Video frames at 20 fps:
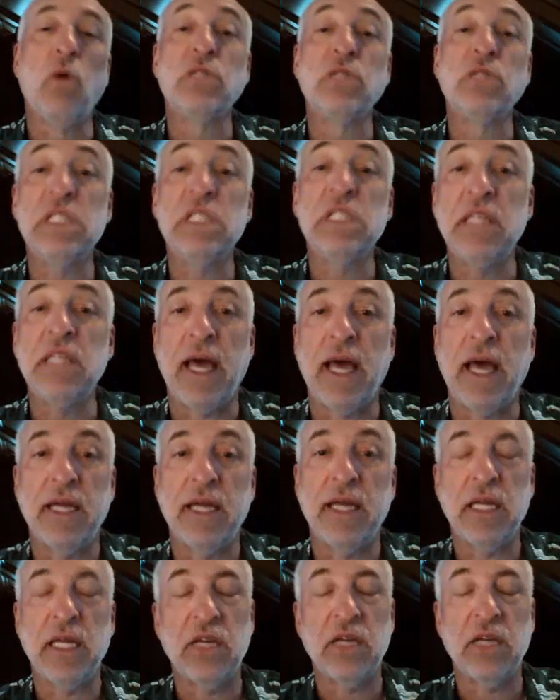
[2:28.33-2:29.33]
We won't see
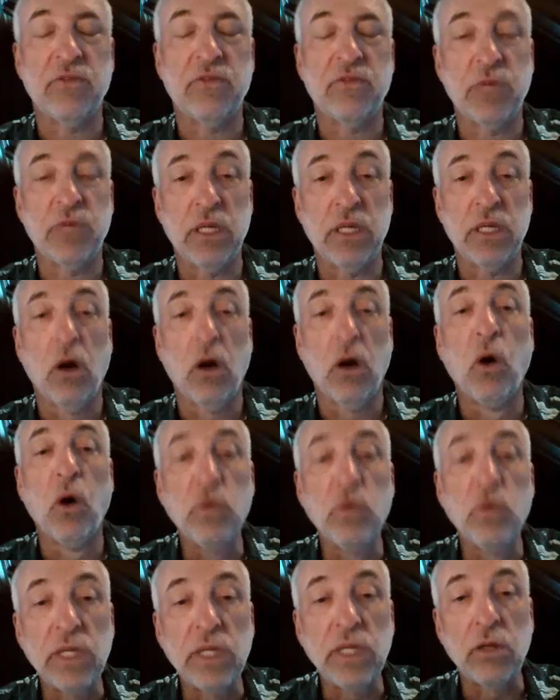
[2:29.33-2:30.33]
that if we
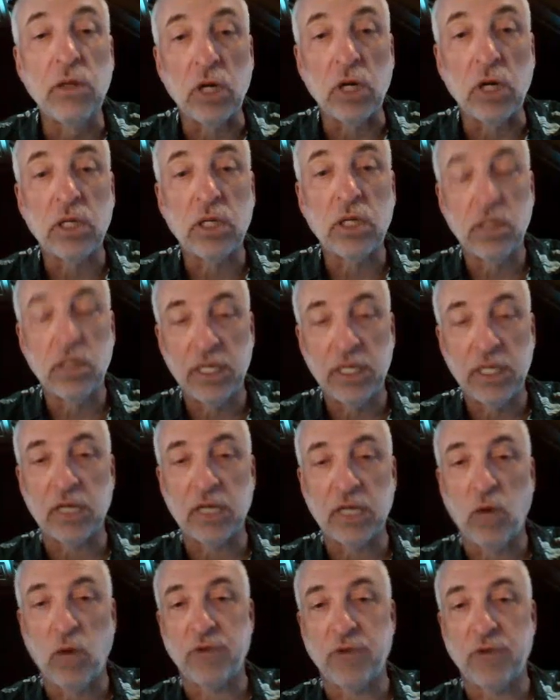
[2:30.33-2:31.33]
only look
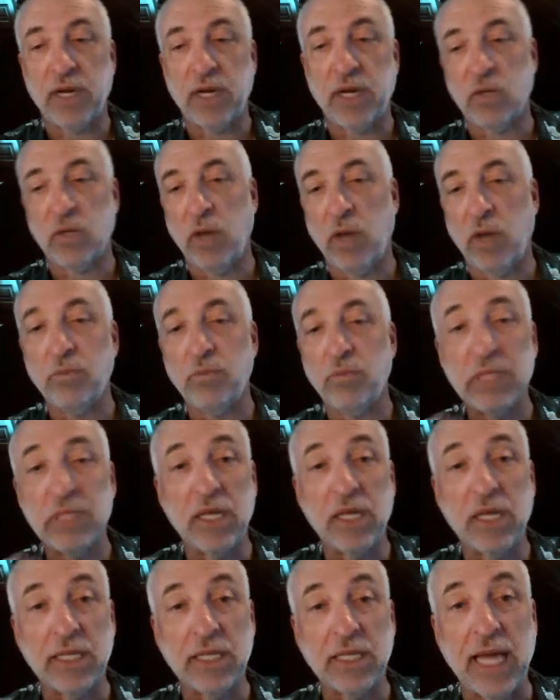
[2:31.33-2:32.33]
in a quadratic
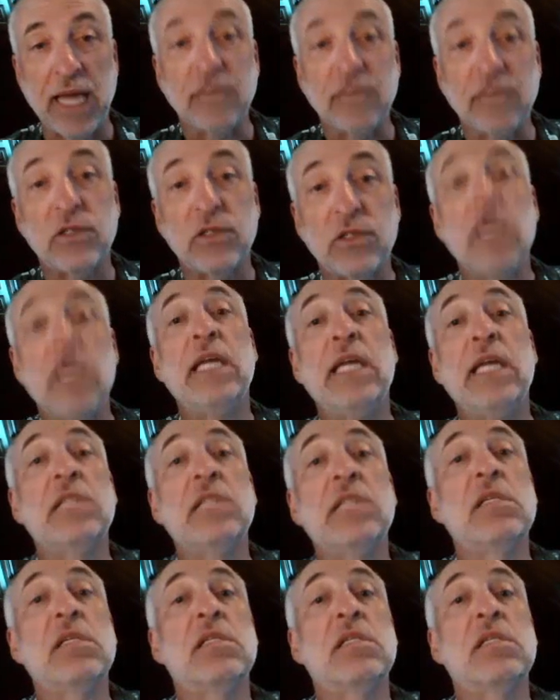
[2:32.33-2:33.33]
way. Nonetheless,
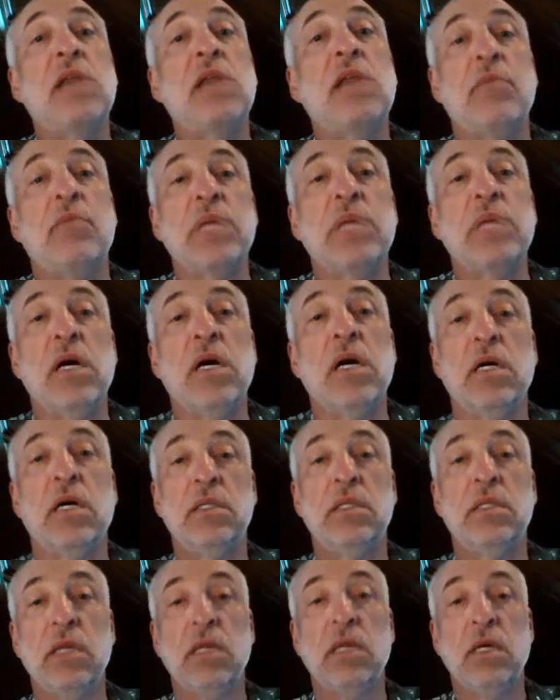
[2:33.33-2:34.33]
it is a step
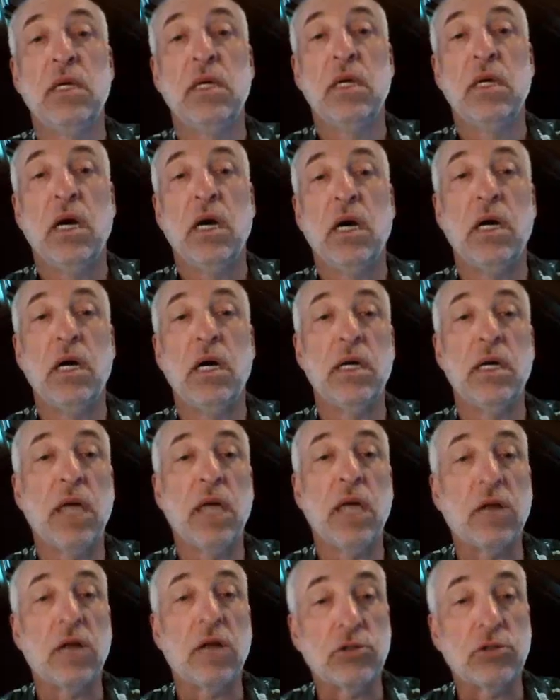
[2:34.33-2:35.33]
beyond
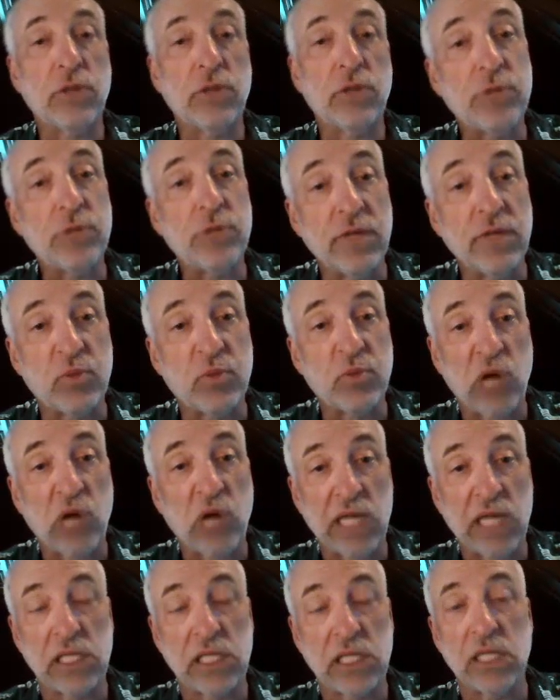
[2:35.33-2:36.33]
our description of
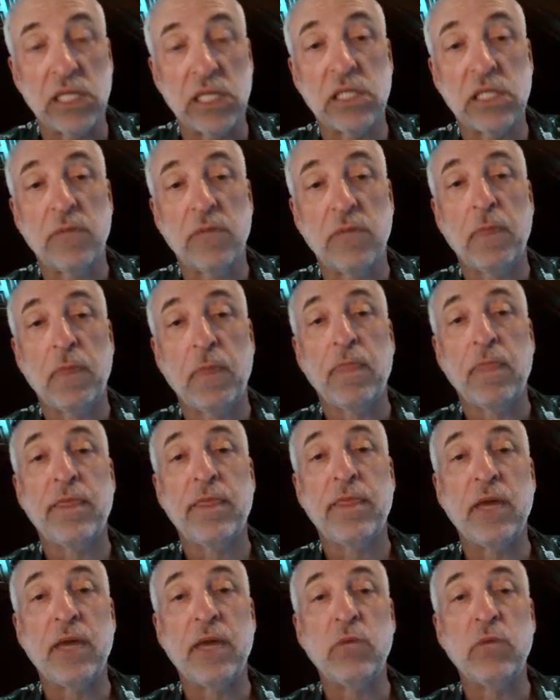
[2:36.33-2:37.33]
the process
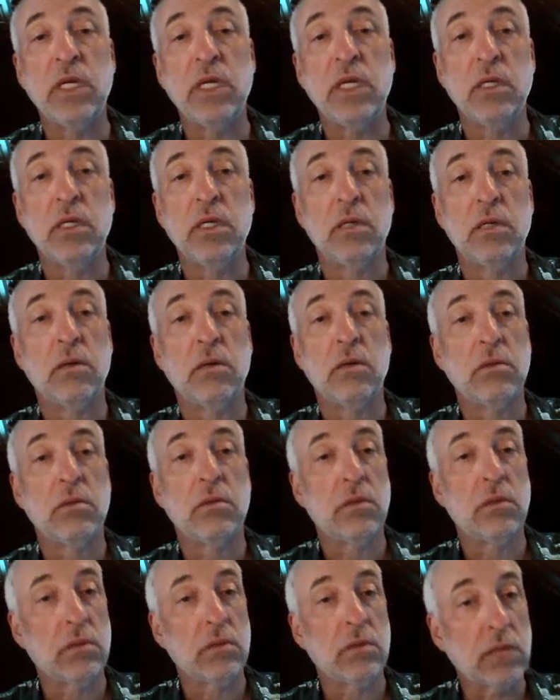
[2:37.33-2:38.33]
than we
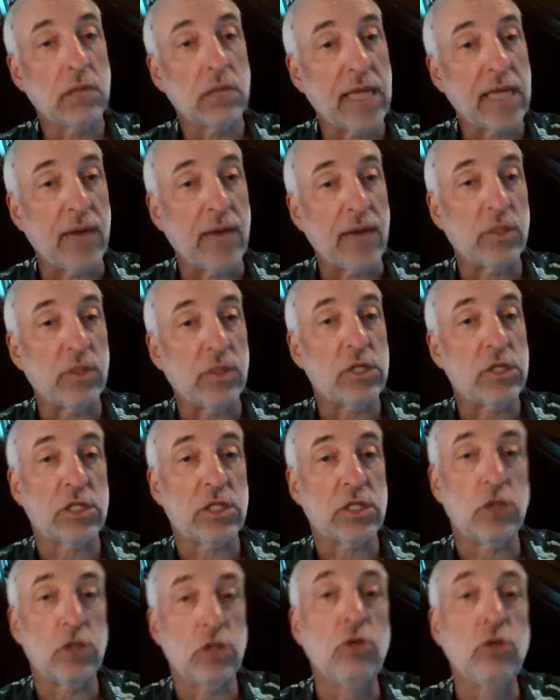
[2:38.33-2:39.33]
get
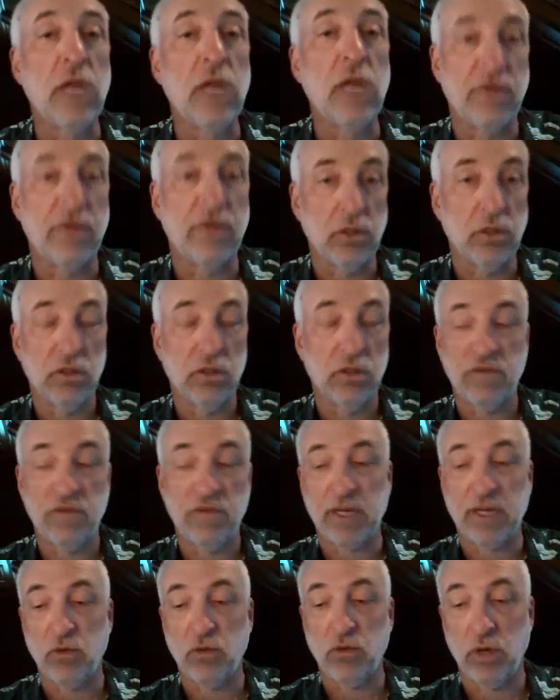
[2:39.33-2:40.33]
with just a
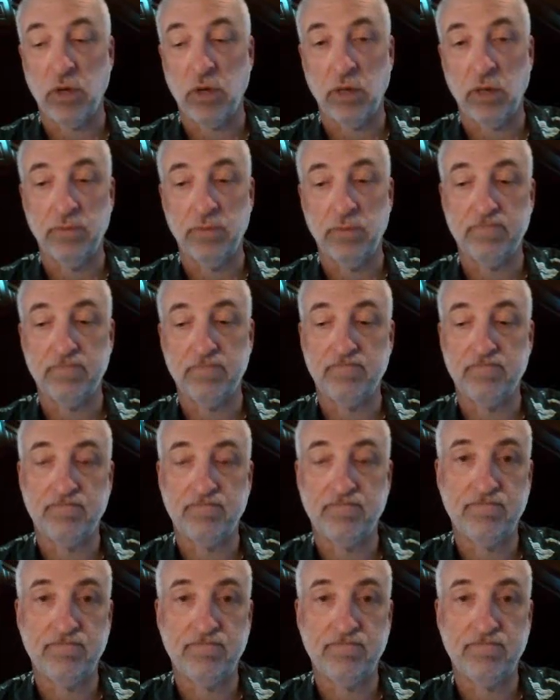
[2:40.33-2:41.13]
two-level factorial.